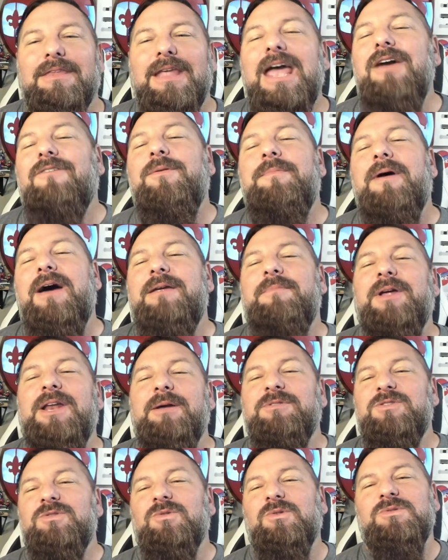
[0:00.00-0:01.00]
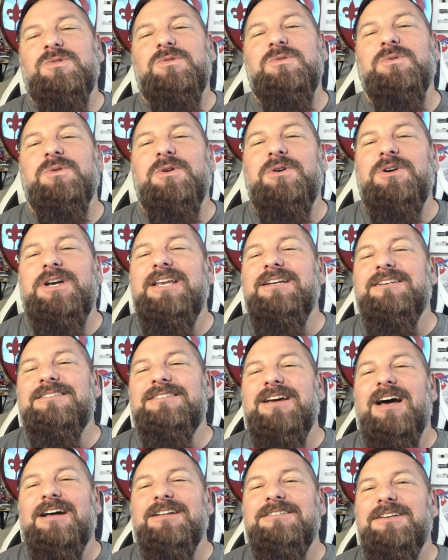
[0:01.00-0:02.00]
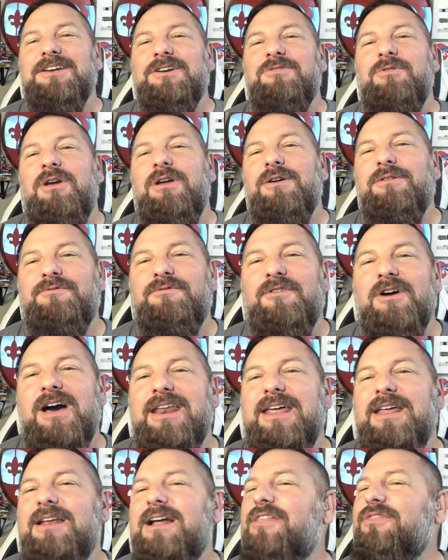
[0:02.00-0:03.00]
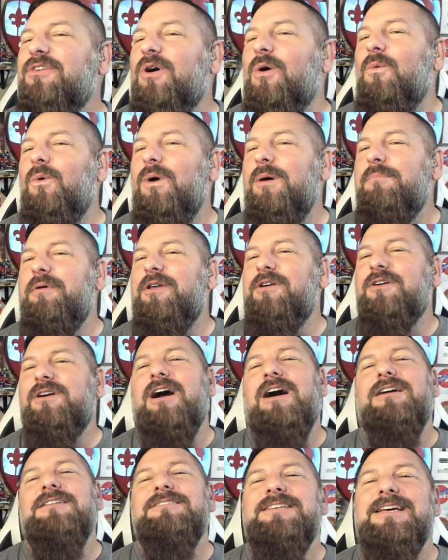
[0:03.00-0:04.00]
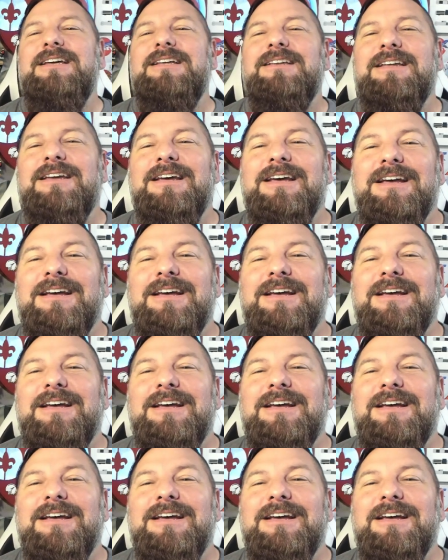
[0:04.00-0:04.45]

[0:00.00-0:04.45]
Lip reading: Hey everybody, my name is Old School Nerd. It is Content Creator Friday, and I thought, what better content